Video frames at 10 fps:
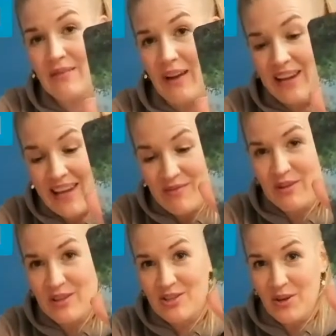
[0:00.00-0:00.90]
I can't
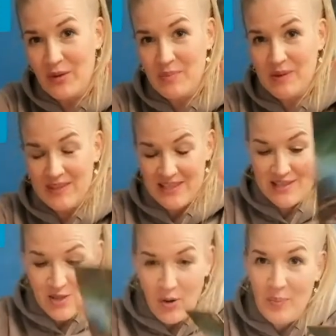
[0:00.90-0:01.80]
really show it because it's
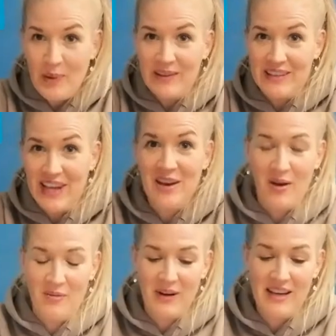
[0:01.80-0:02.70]
so built in
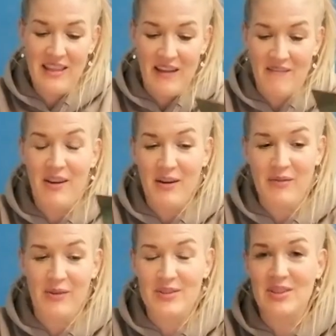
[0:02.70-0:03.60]
already, that very
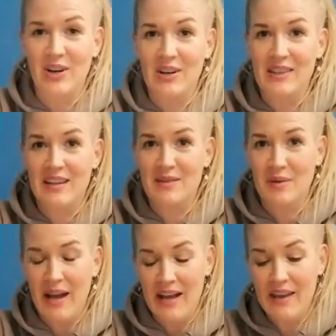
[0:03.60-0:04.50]
first card that you
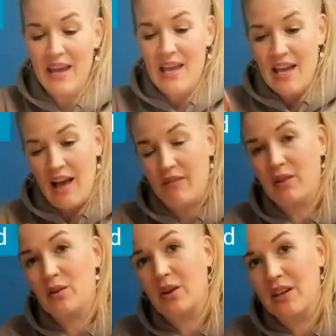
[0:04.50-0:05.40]
had. Have a
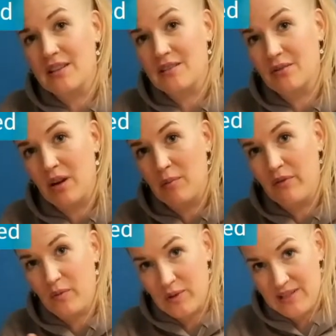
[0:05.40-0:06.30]
look on Instagram if
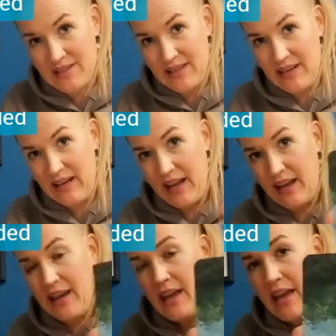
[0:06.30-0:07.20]
you want to see it
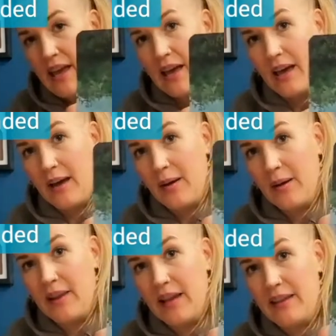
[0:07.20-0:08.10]
again
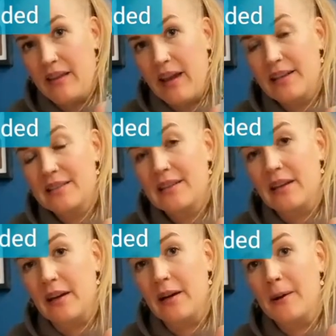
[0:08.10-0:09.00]
like that.
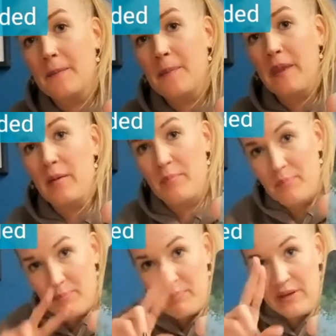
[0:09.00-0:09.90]

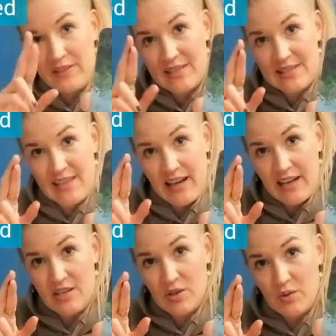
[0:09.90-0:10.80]
Because it's that
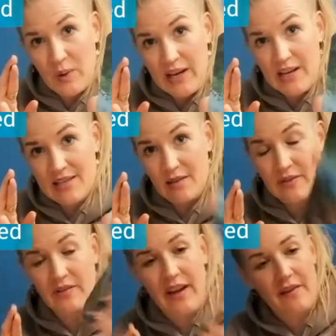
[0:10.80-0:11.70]
intertwinedness of
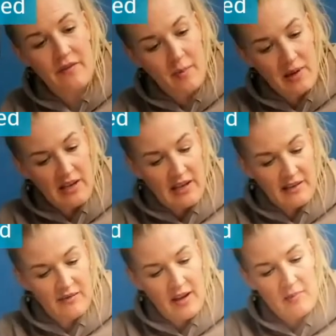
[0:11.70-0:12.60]
divine feminine and
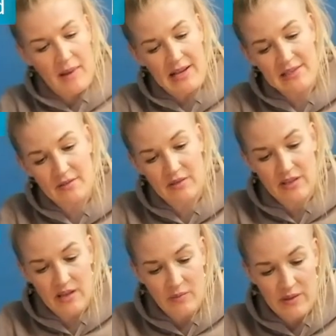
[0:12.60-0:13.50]
divine masculine
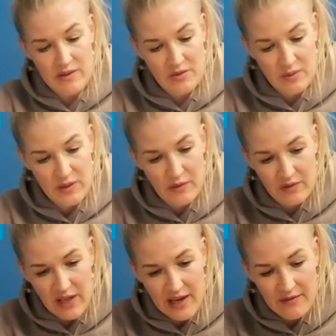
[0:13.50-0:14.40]
here with the tree of
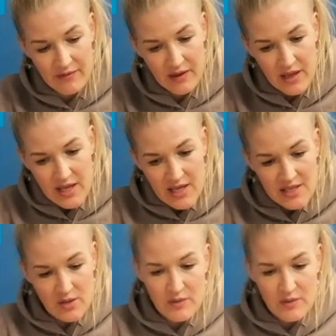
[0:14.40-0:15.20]
life. So